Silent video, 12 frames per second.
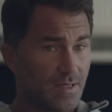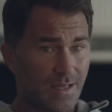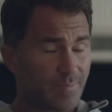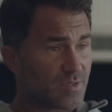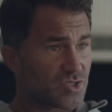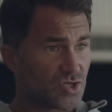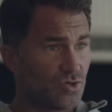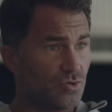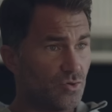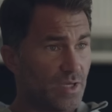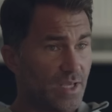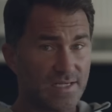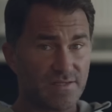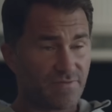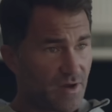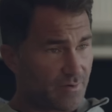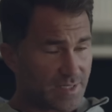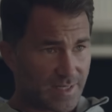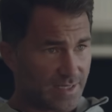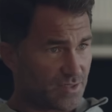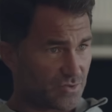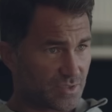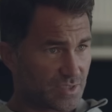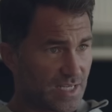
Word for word: Number two, he's very dangerous.